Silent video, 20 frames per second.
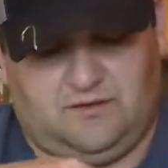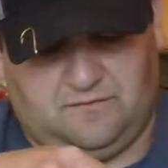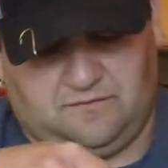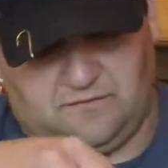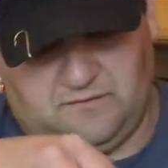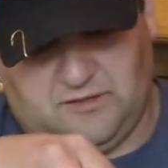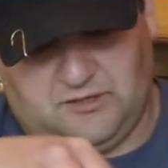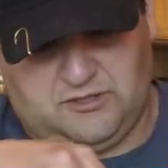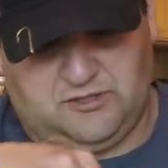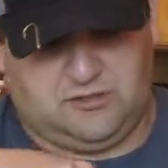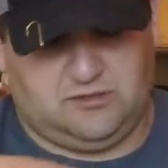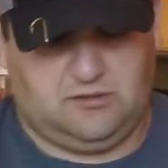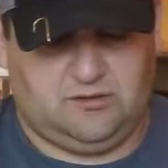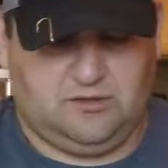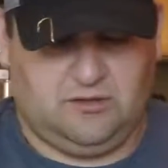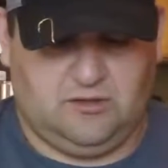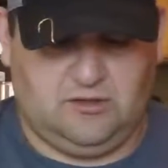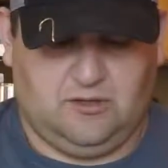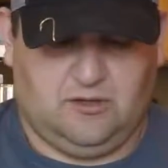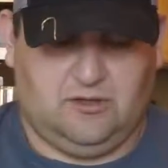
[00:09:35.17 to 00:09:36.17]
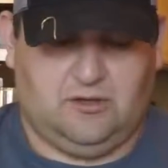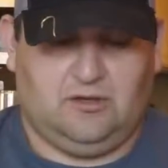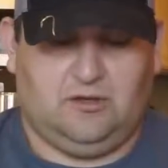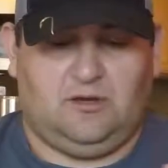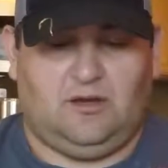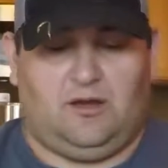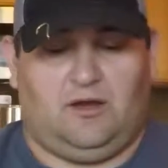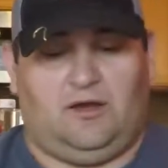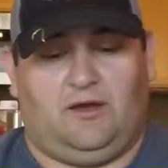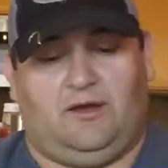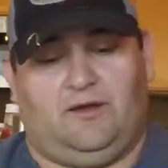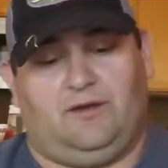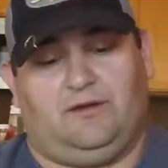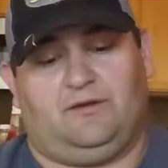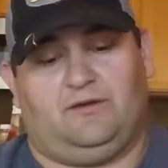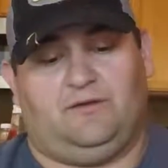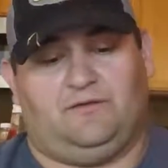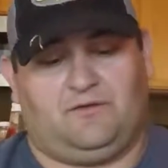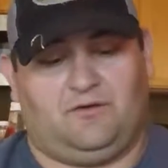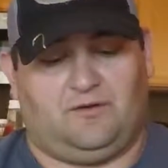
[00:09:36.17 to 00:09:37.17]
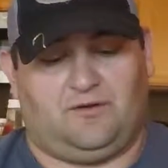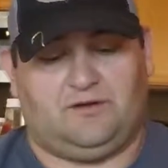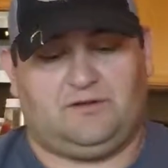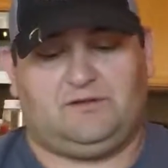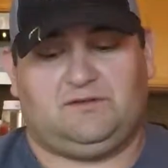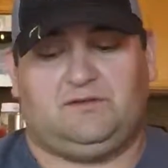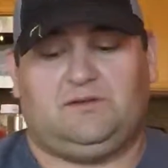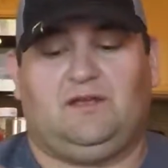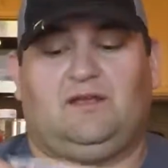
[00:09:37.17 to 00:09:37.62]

information. Of course,